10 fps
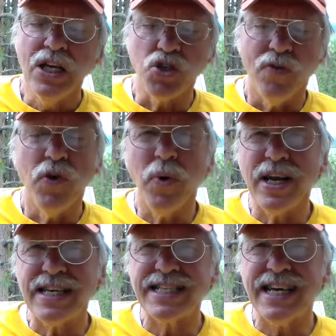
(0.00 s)
So if you want
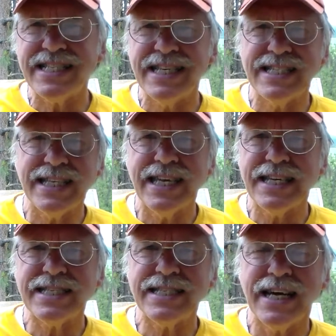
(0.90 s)
to discuss these
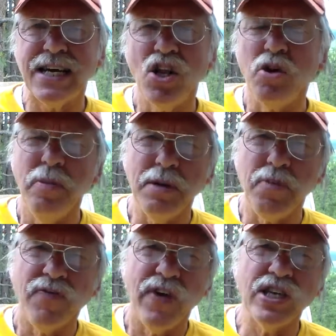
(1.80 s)
things, look me
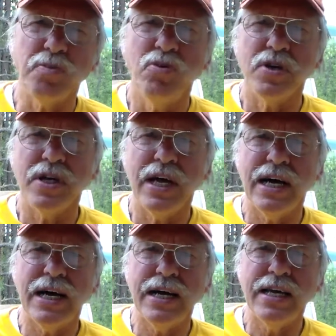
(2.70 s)
up on Facebook.
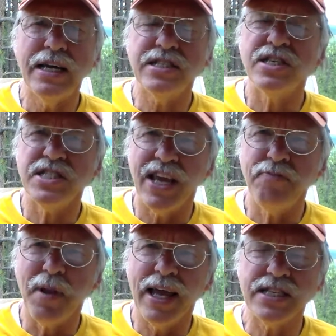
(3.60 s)
It's a
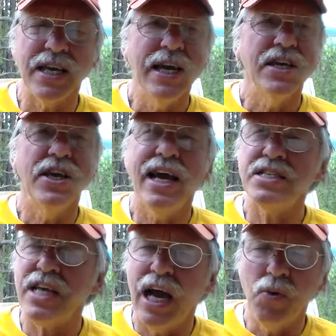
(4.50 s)
safe place.
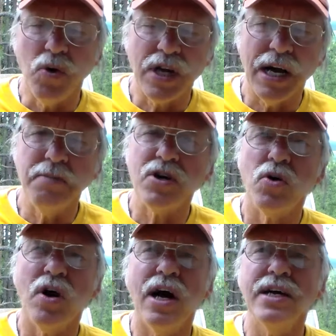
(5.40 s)
Yes, I will come
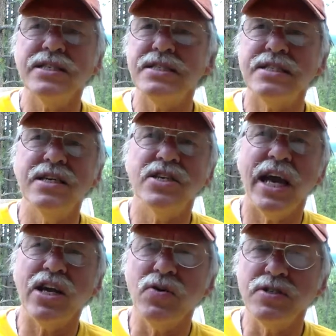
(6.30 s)
across
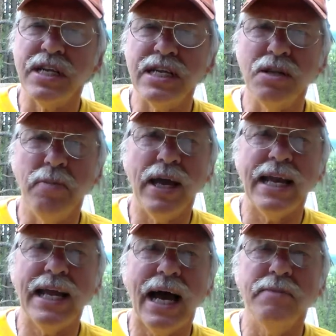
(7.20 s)
cantankerous a little bit,
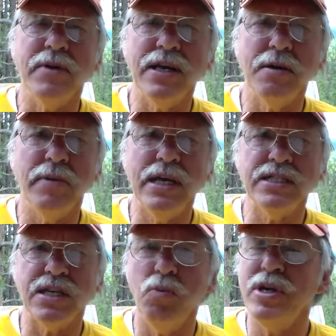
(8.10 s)
and I'm going to be
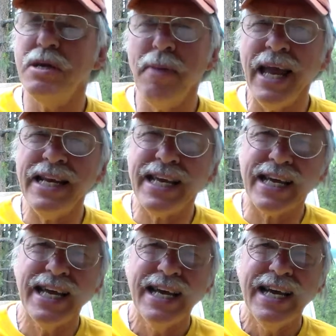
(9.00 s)
somewhat
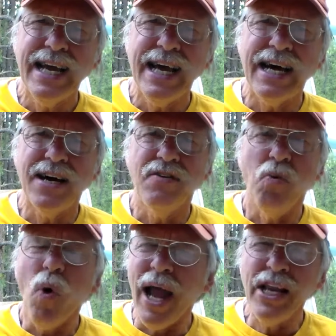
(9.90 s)
demanding.
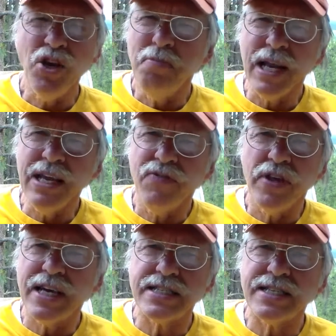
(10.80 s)
Why do you believe
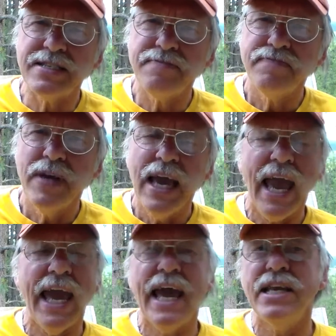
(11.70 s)
this?
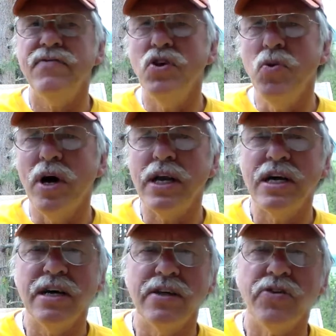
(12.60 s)
And if you want
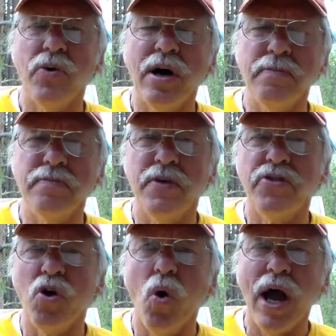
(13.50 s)
to
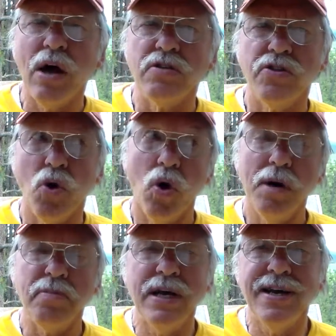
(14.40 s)
throw
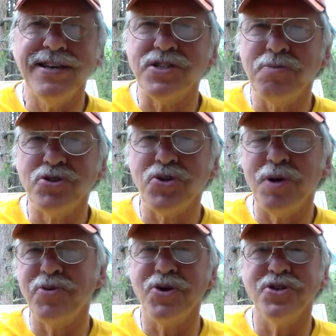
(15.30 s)
up some
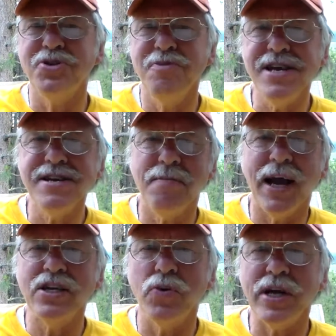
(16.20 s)
scriptures to me in
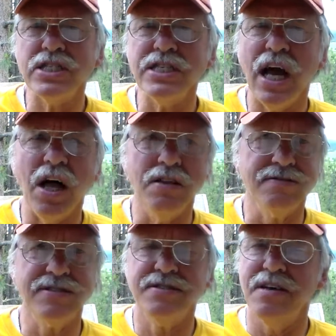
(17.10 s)
my direction,
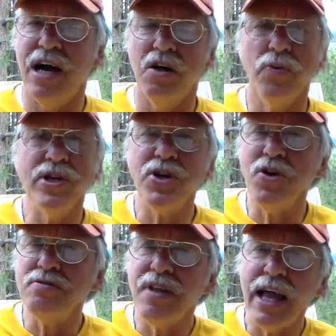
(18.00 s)
I'll
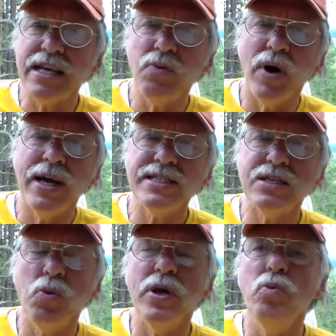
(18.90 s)
return likewise,
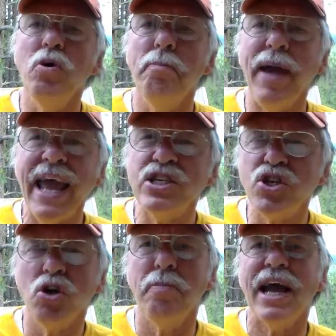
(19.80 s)
and we will
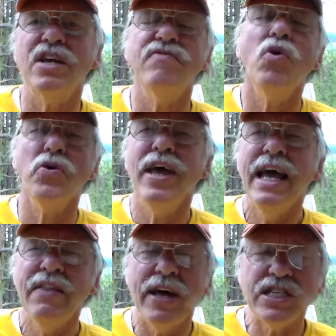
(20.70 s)
banter back and
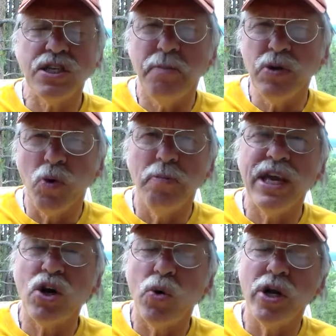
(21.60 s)
forth. That doesn't mean we're
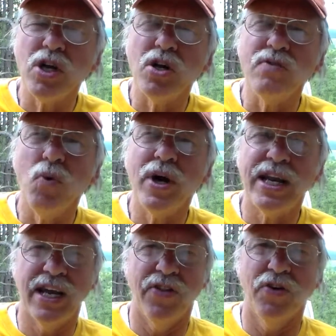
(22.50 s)
being critical of one
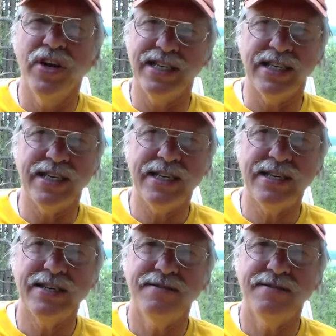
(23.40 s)
another, does it?